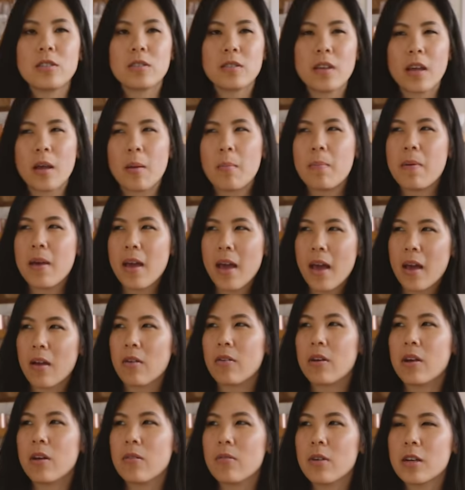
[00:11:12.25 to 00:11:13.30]
just like a Bay
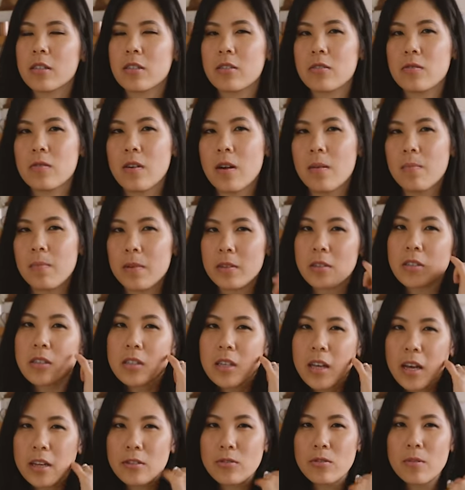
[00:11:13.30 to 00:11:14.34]
Area restaurant, but do
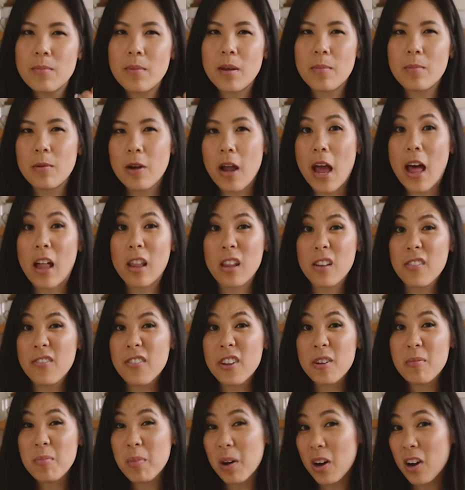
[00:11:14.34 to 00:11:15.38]
you guys remember
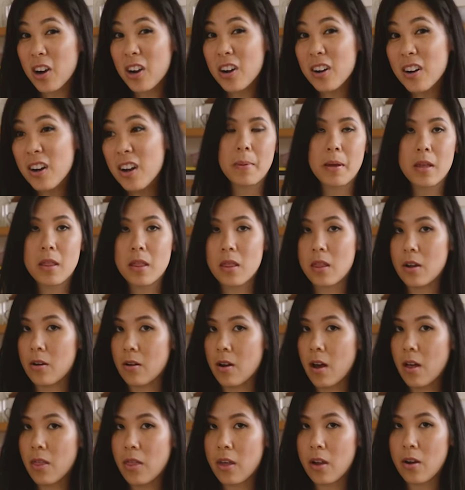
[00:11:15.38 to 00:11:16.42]
Elephant Bar? But they're
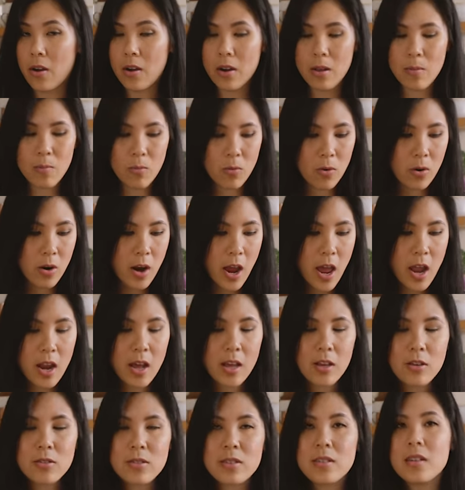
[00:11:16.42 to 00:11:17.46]
not there anymore, and
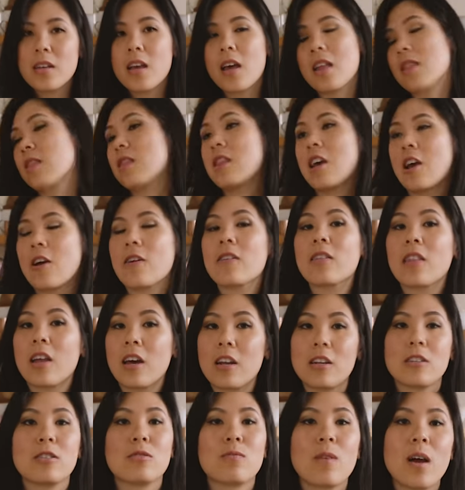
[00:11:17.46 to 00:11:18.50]
I used to get their
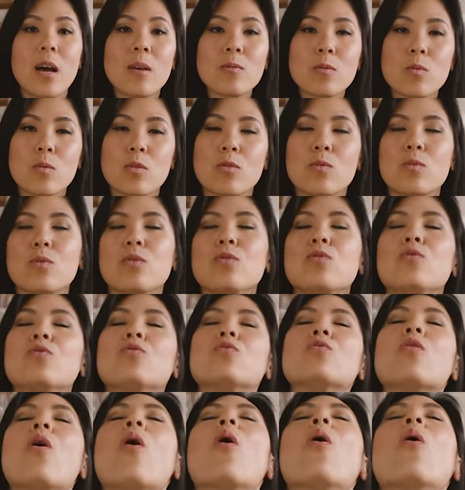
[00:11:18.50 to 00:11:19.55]
lettuce wraps, which was
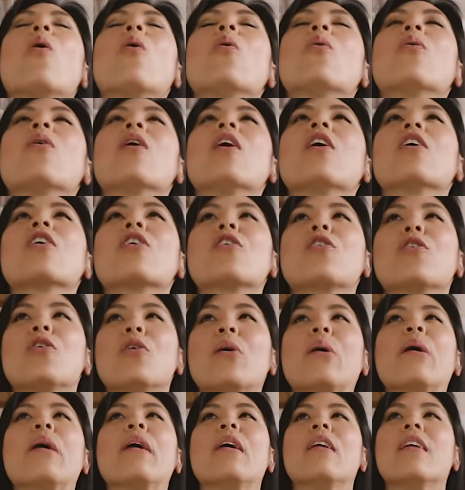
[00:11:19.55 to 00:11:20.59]
so
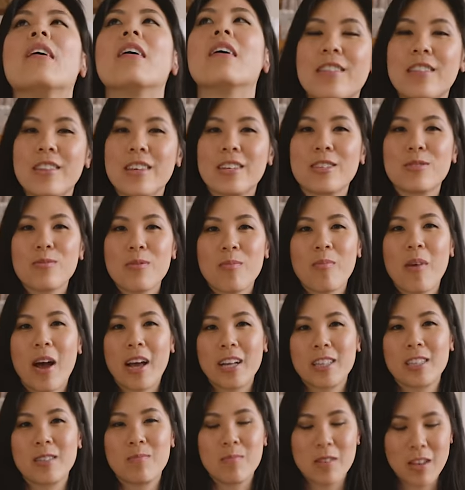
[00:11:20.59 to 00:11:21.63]
good. This
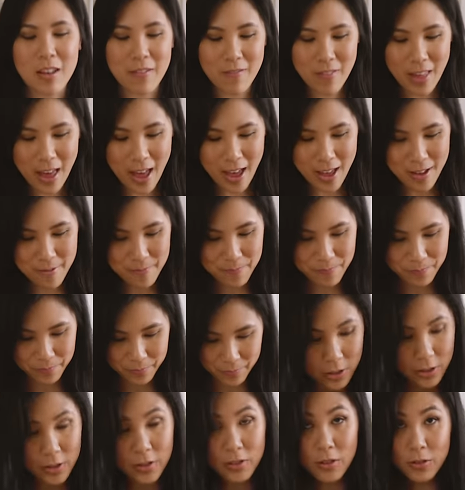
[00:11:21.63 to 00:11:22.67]
reminds me of that.
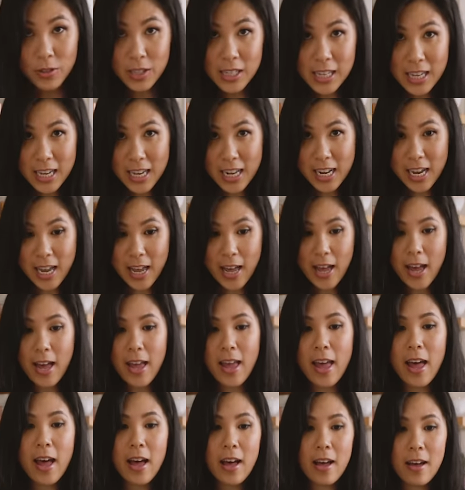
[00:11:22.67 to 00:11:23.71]
So to eat it,
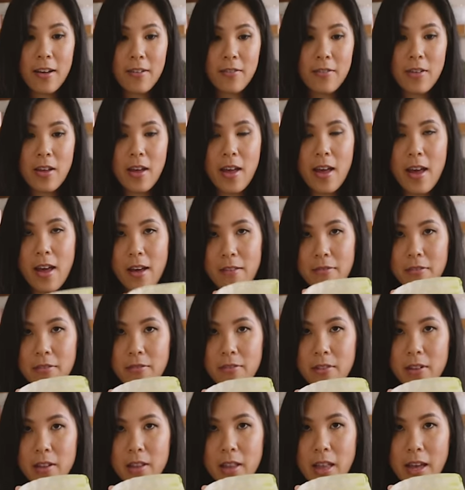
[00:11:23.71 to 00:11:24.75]
I have half
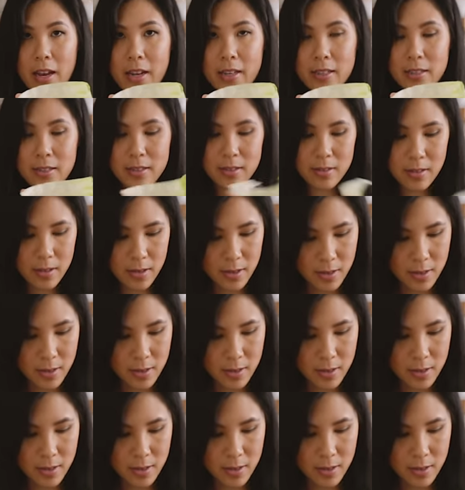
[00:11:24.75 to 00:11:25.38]
of a lettuce